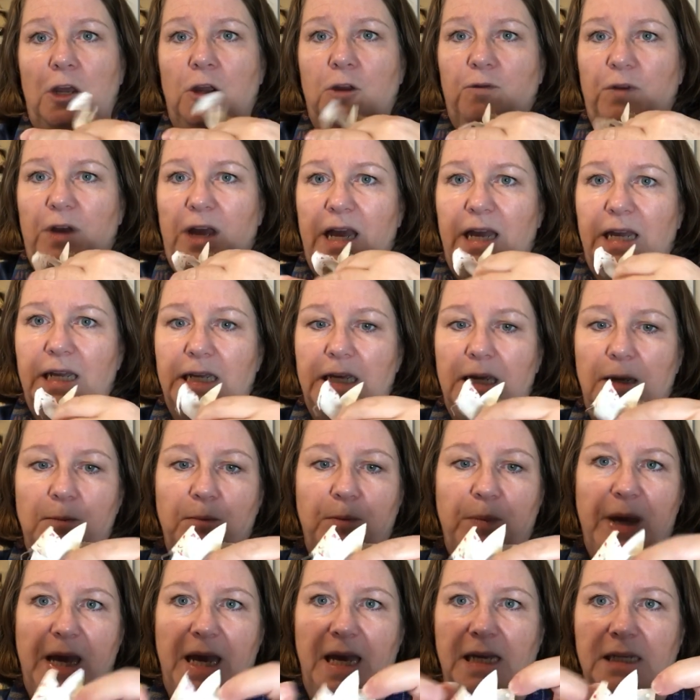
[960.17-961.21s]
overhanging
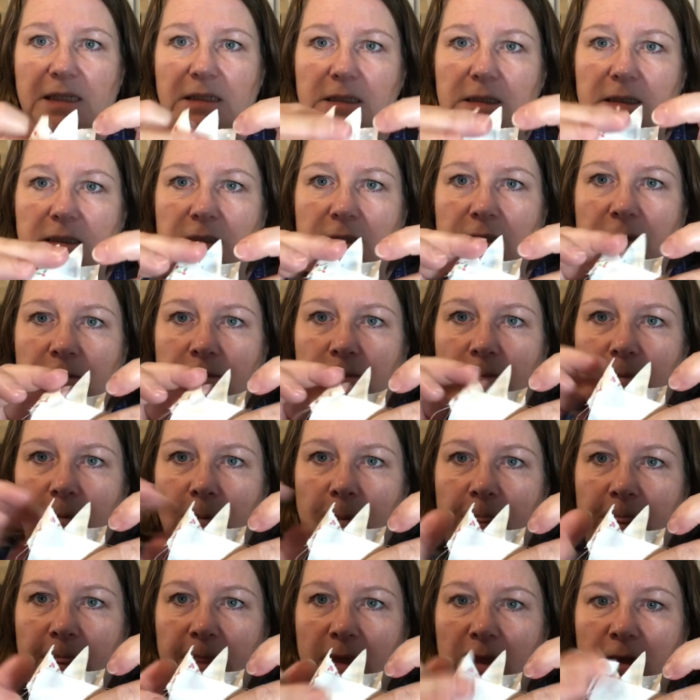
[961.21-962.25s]
bits,
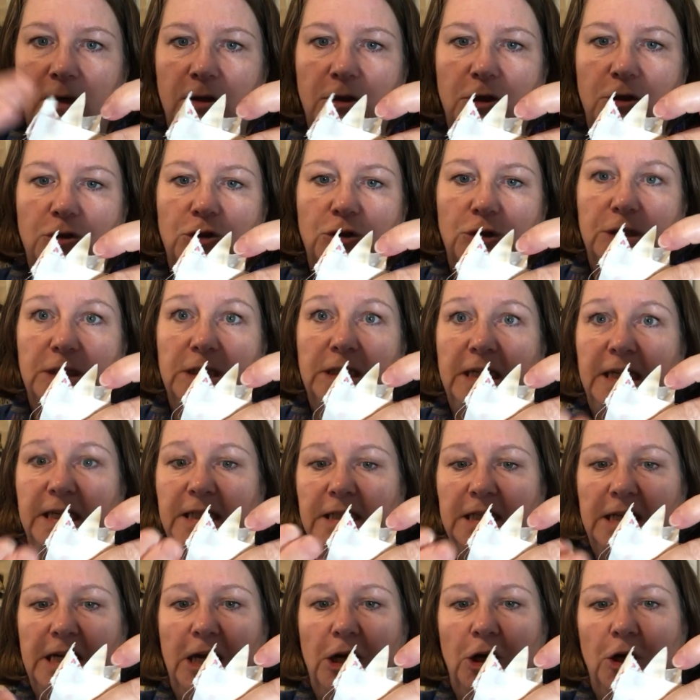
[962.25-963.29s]
you just
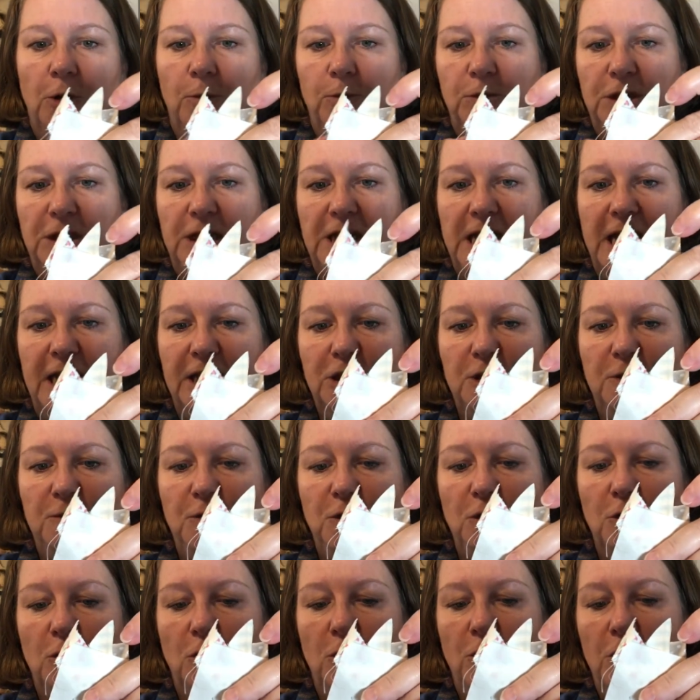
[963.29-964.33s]
neaten it up to the edge of
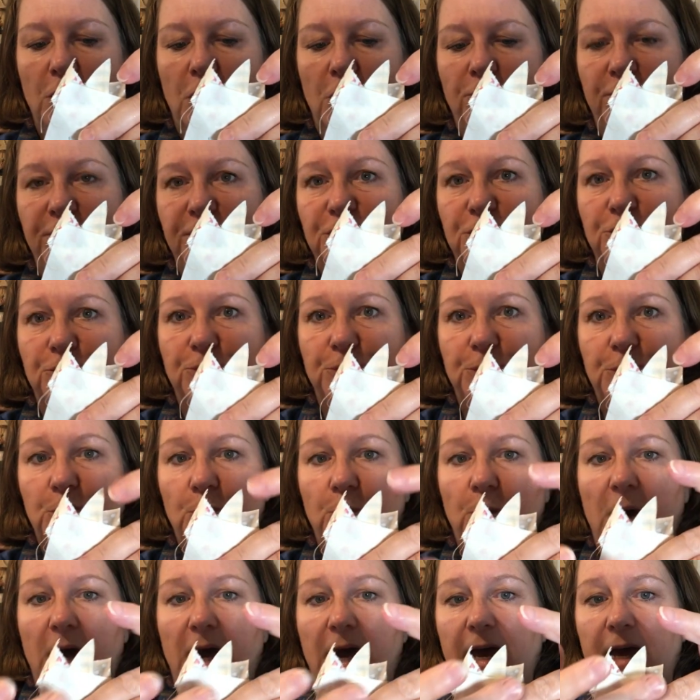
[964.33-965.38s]
your original
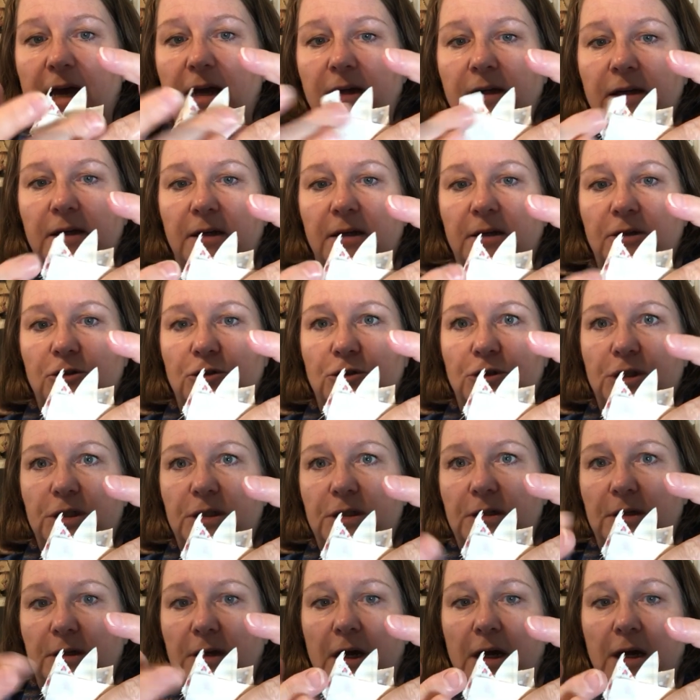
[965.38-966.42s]
square,
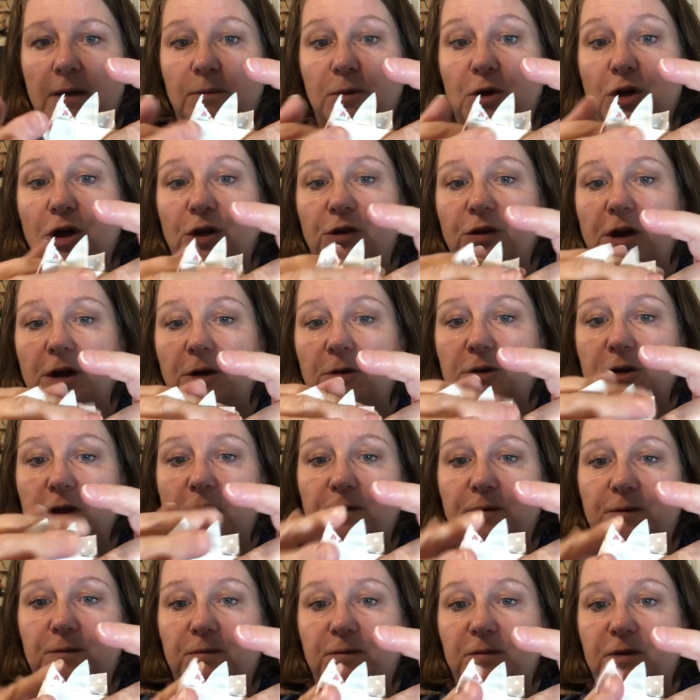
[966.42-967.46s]
just cut those
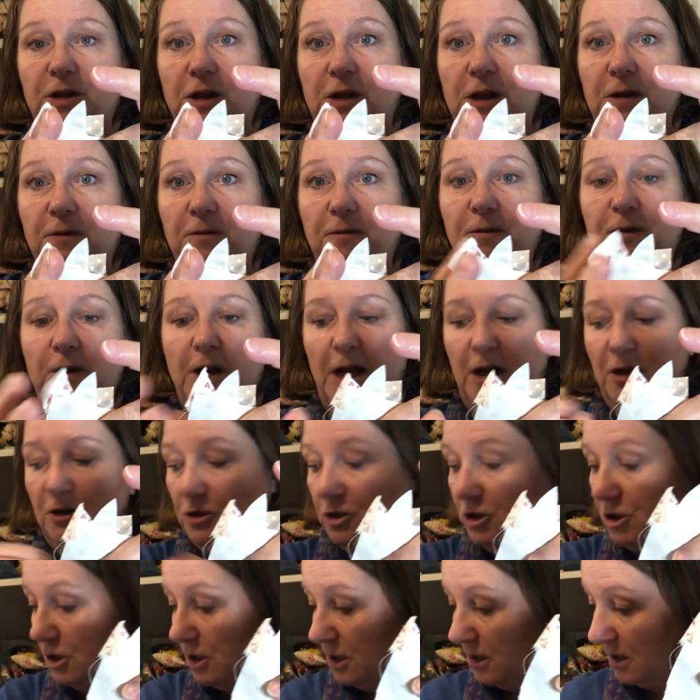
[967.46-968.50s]
off so they're
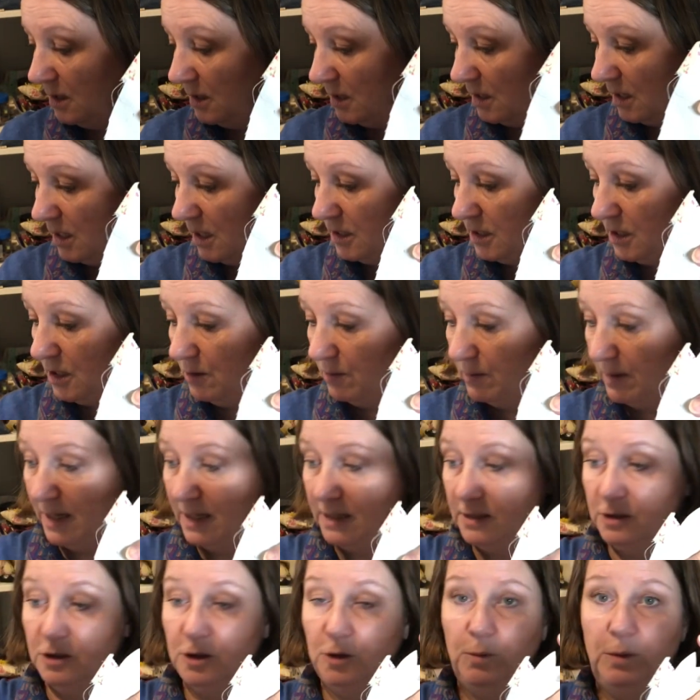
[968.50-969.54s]
flush, and you
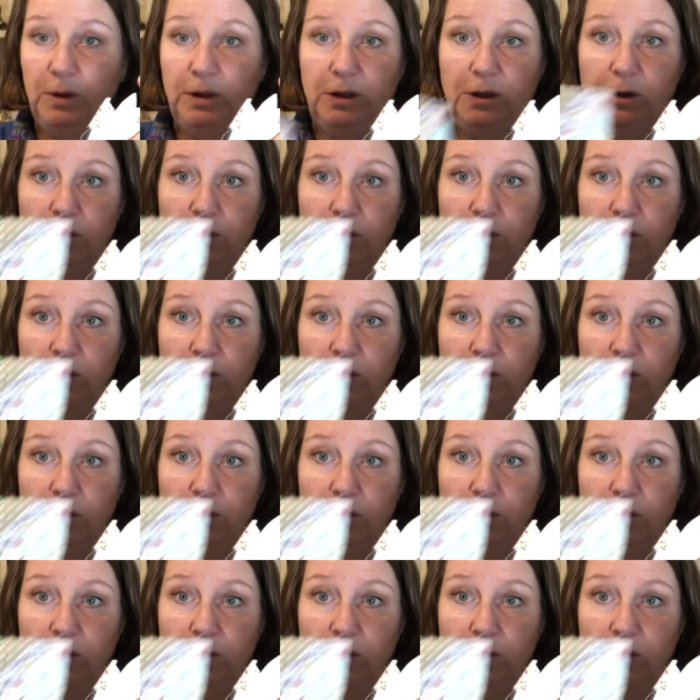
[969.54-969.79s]
end up with